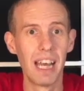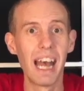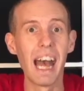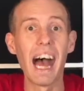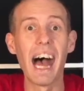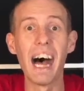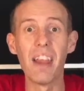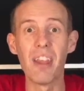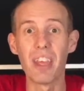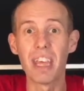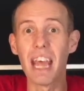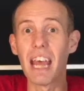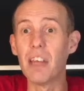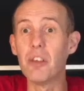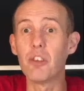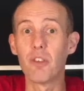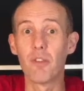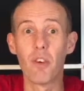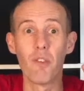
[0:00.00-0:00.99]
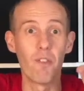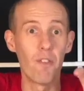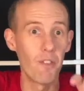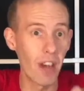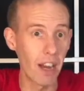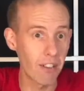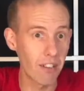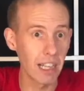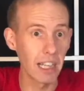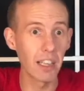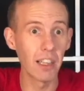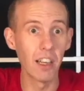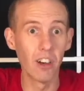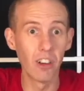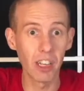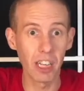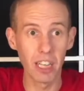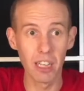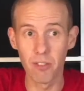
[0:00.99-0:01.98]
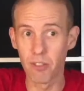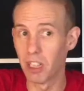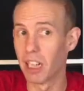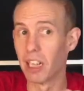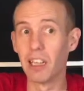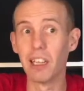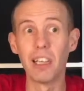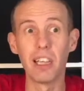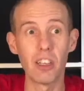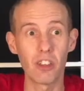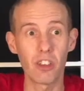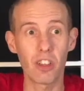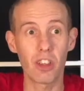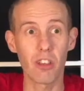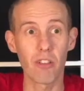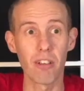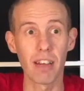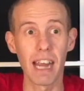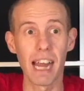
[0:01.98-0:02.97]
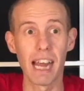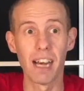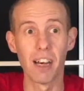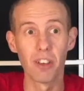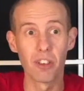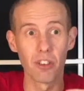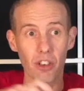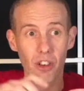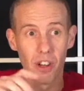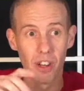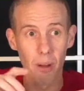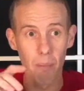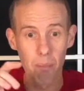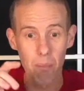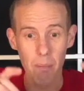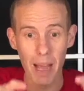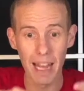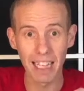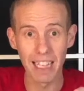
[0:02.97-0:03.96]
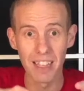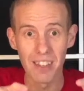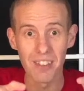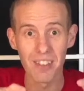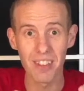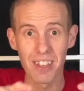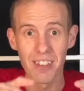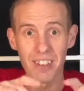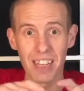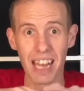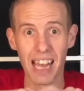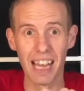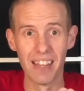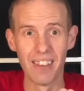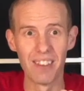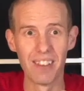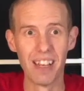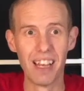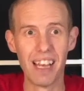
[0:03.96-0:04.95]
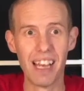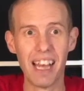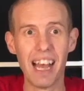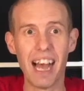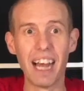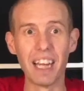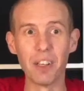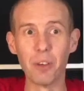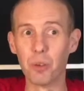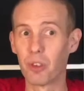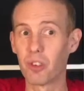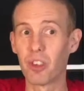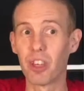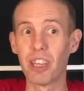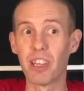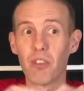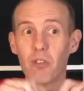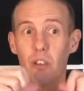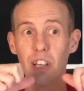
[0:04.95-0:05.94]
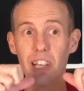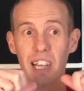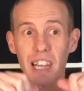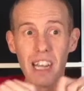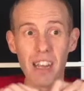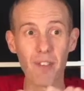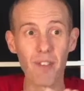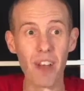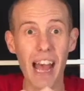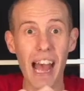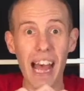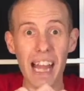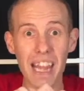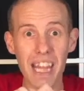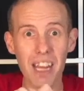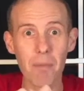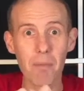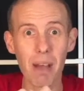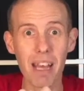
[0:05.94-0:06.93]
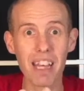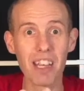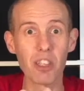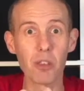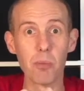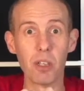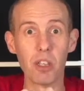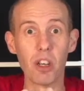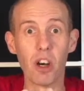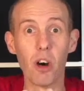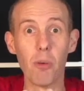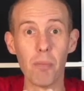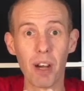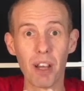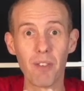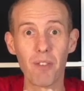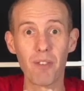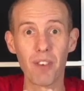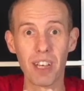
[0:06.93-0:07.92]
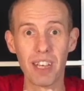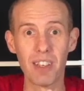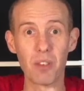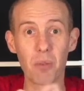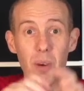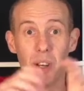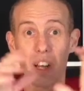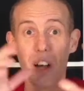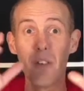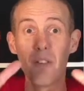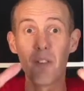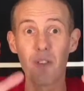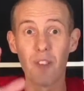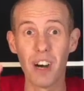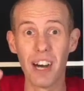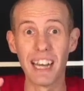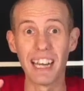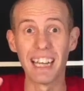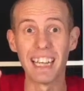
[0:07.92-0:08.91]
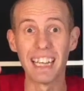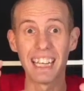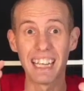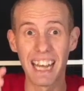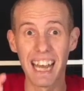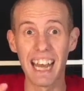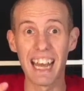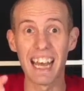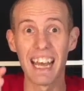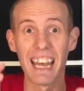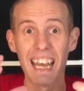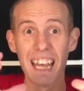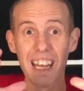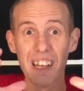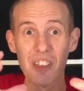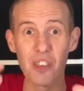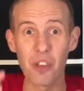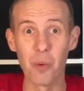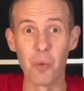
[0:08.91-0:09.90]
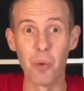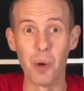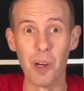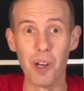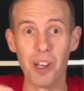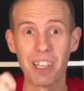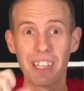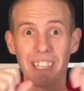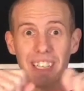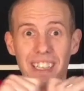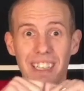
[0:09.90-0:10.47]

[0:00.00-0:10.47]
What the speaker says: at the end of a very long evening, at least 3 hours of trying to balance these cans, and you'll see the relief and the amazement on my face when I finally get it to work.